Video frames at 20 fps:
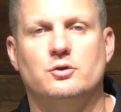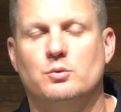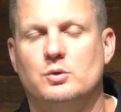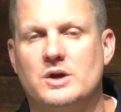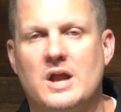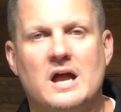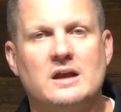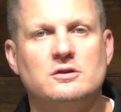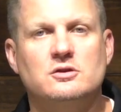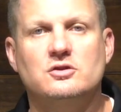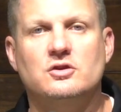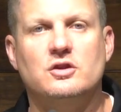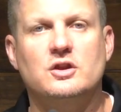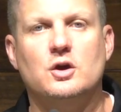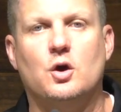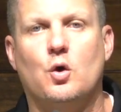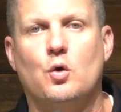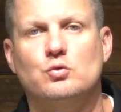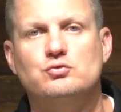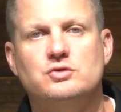We're not under the
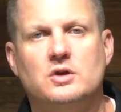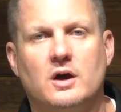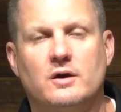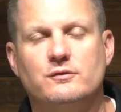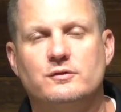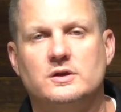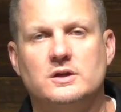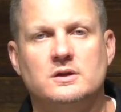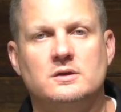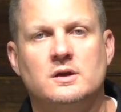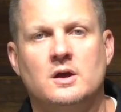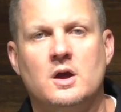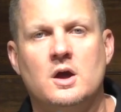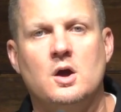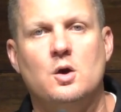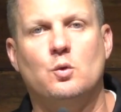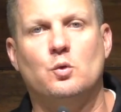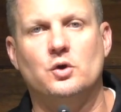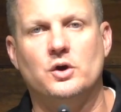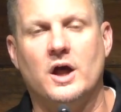old covenant.
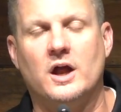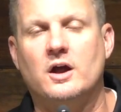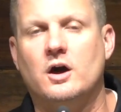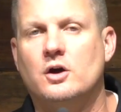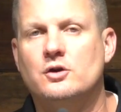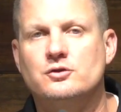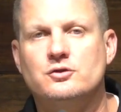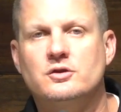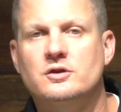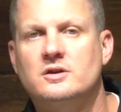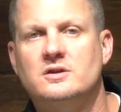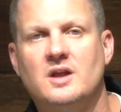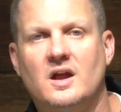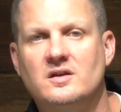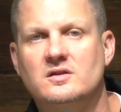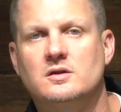We're not under the Ten